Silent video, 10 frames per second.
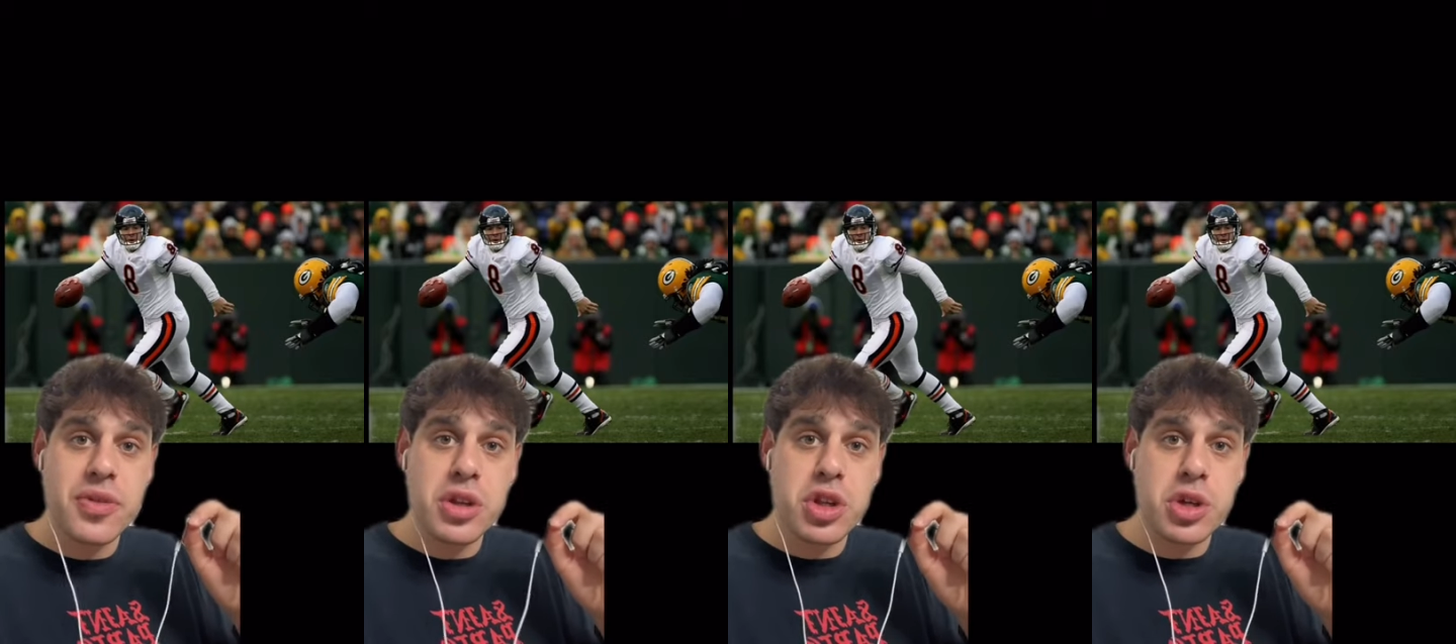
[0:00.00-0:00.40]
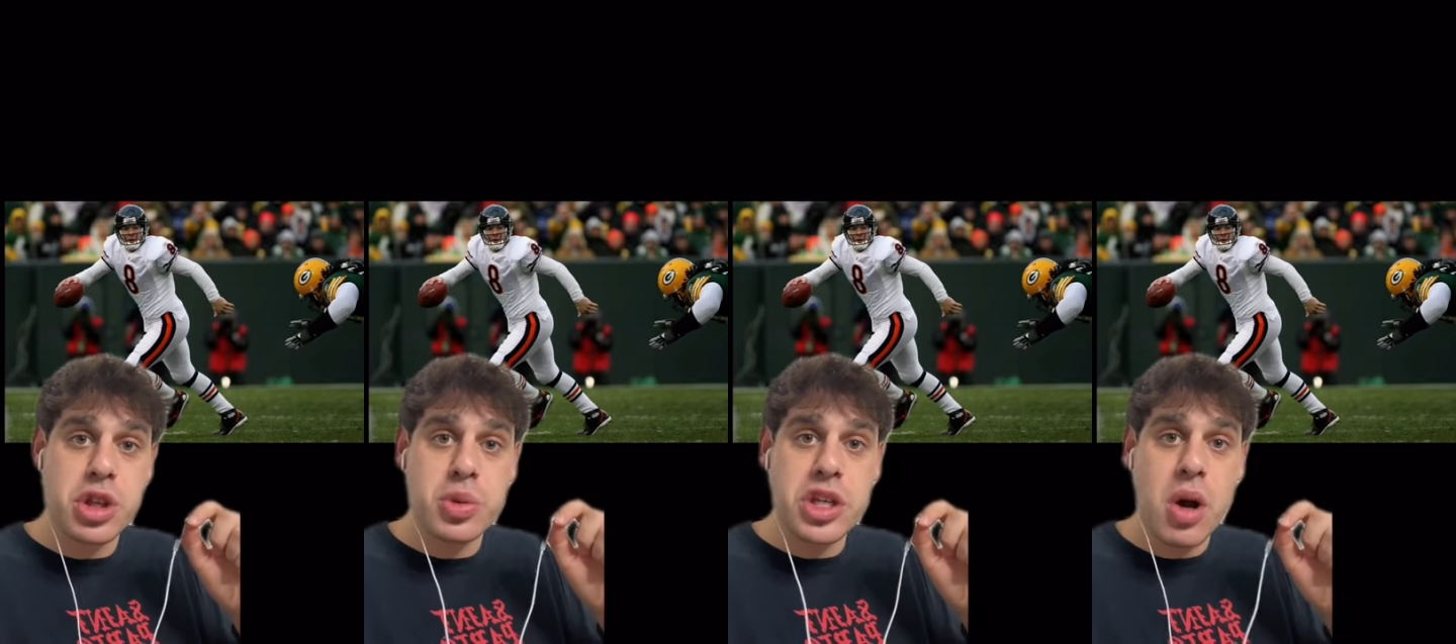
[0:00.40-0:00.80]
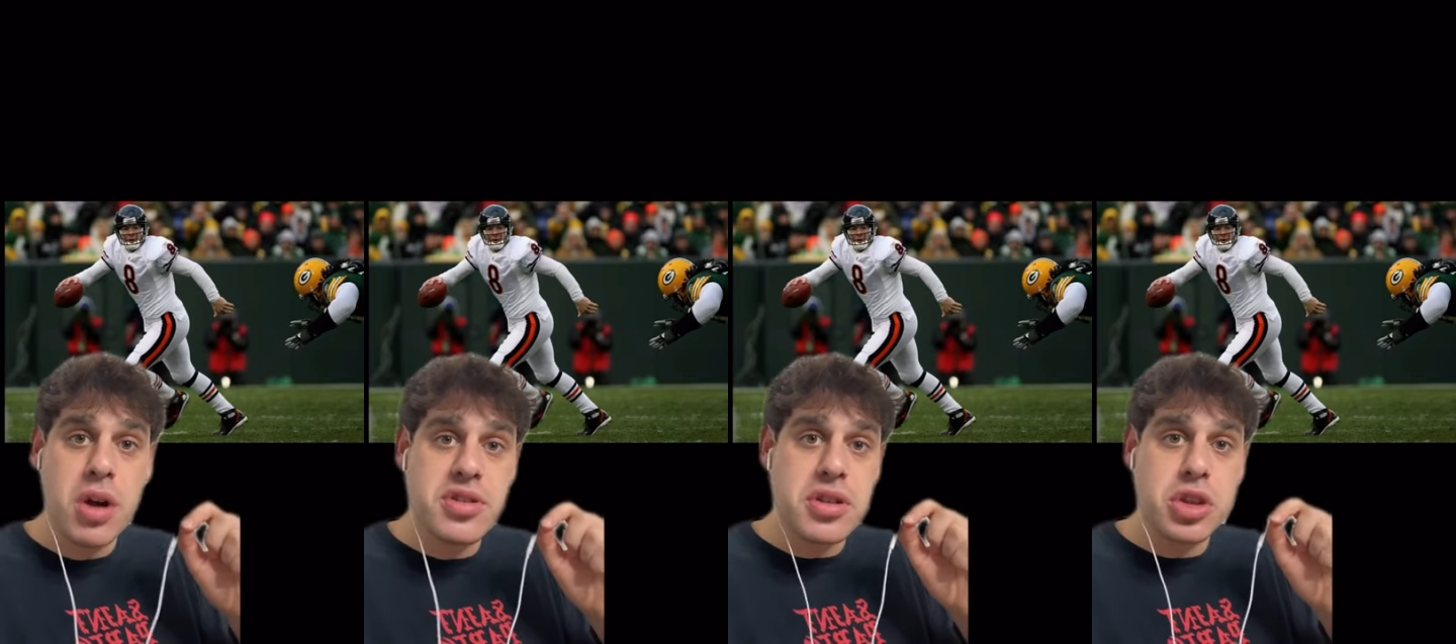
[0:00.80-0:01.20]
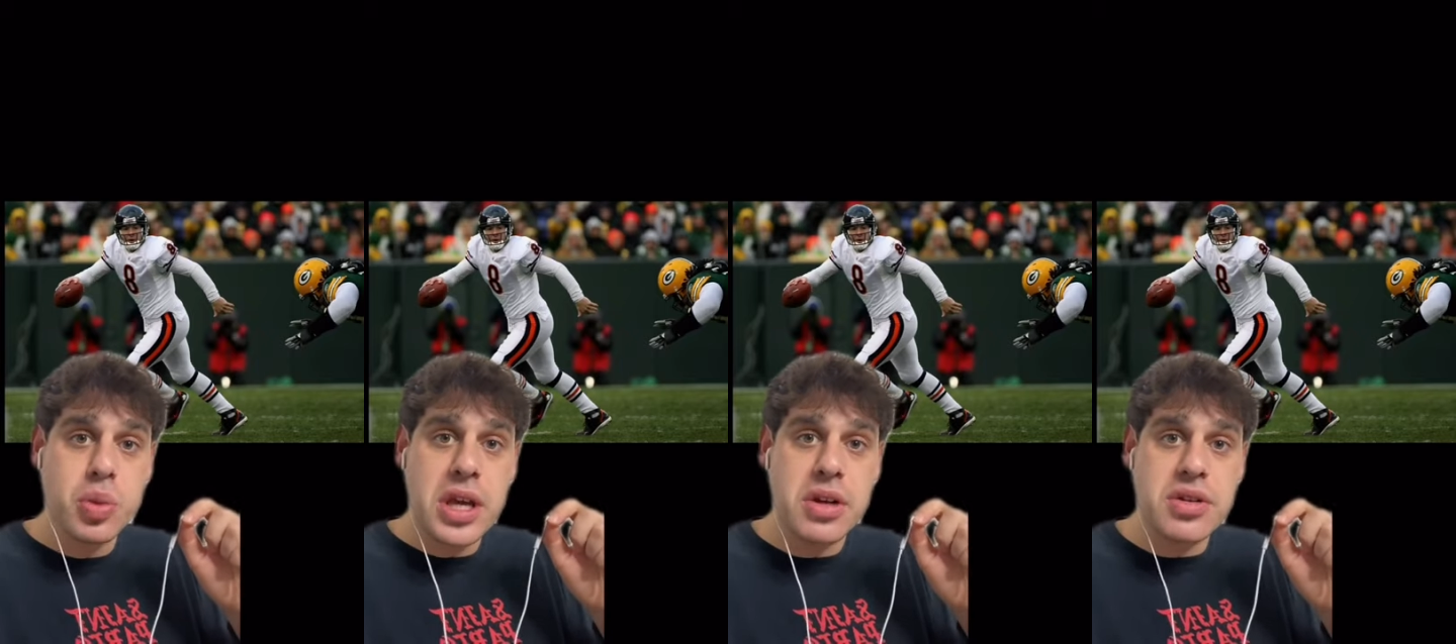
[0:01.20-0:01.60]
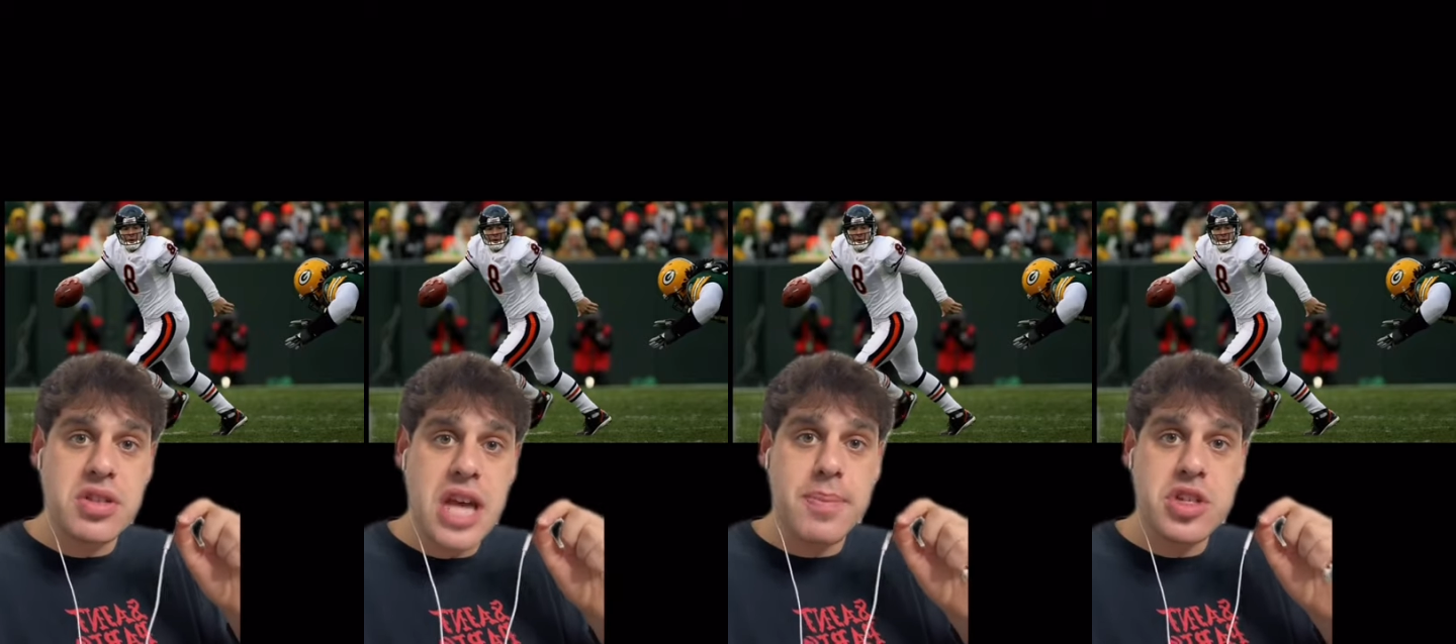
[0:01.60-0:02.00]
for 33 yards and 3
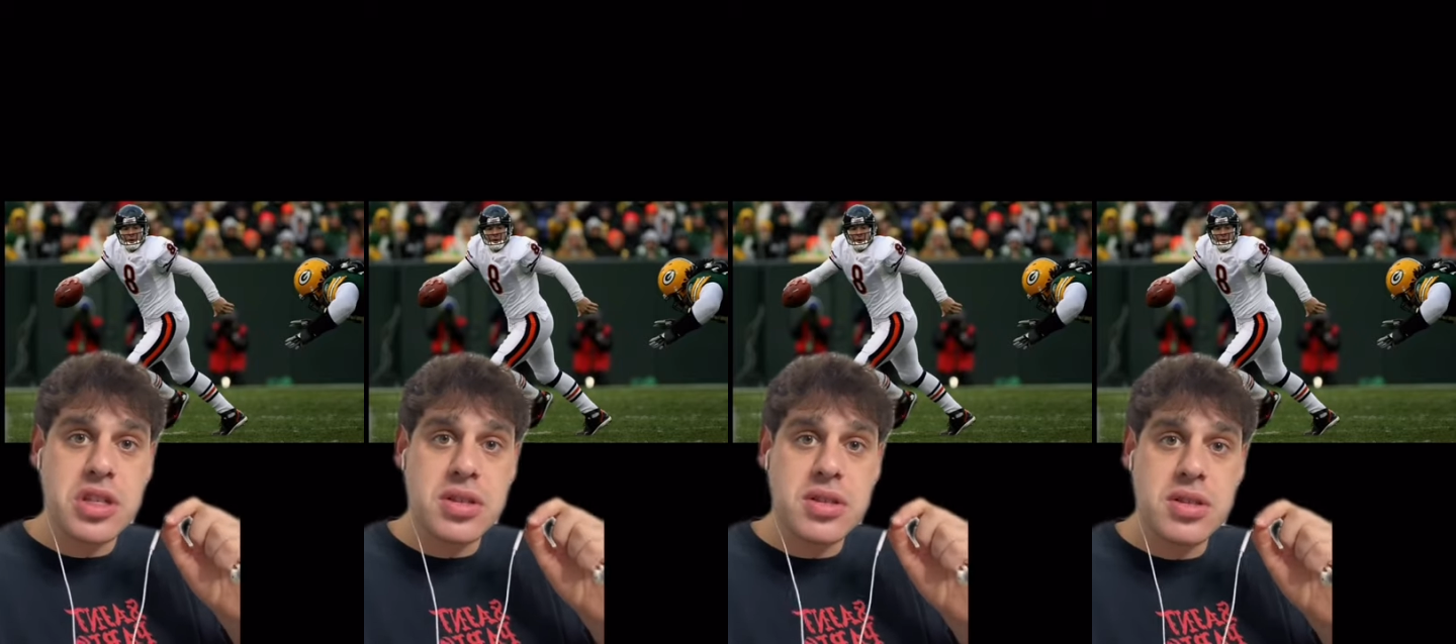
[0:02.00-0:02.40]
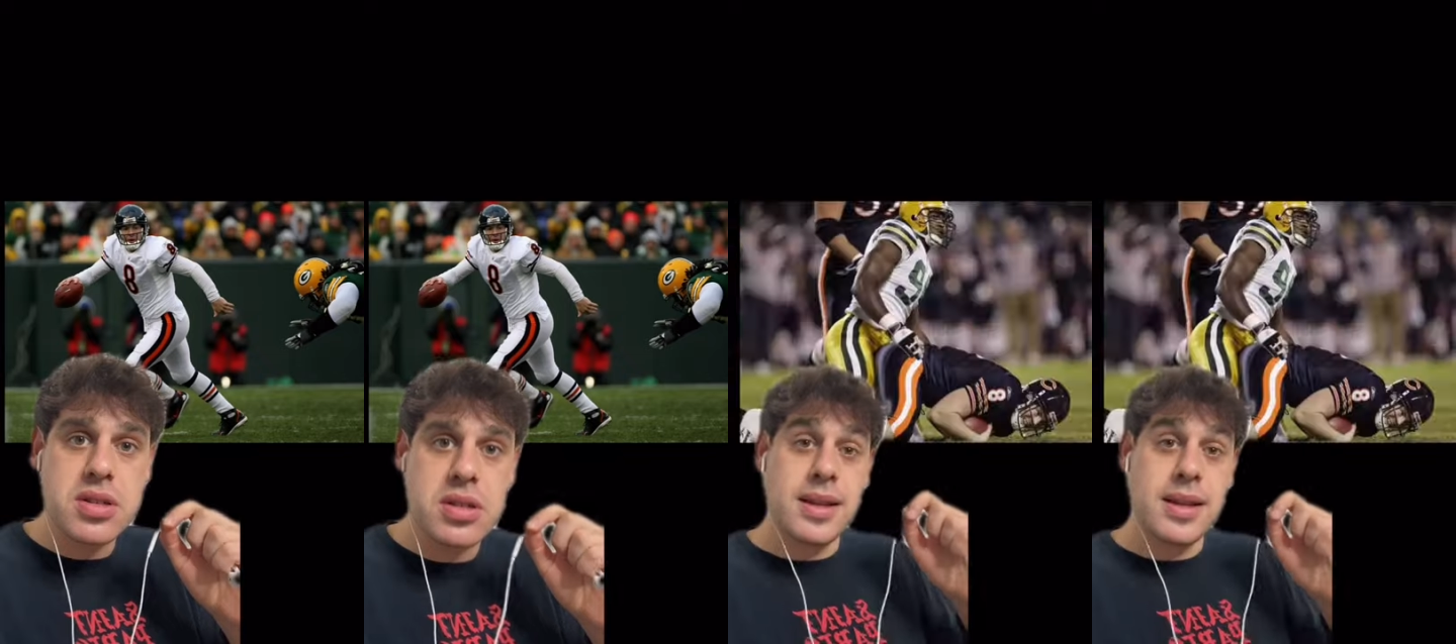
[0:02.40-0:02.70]
interceptions.